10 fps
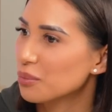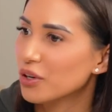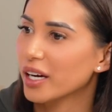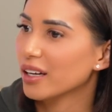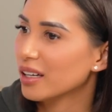
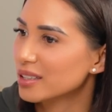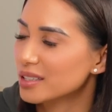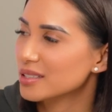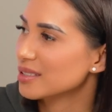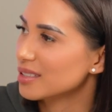praying on
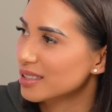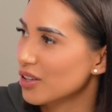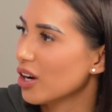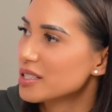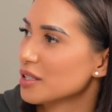things is
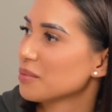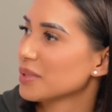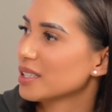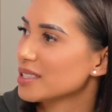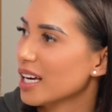awesome,
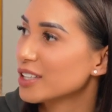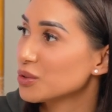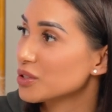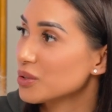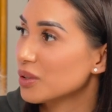because I do
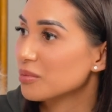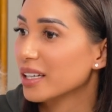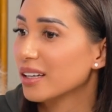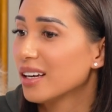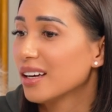it too. I'm
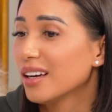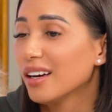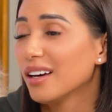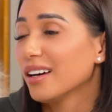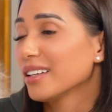like,
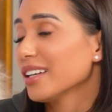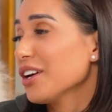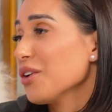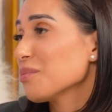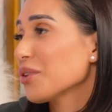
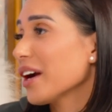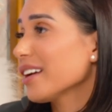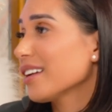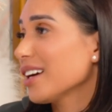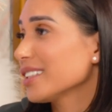I'm
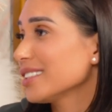praying on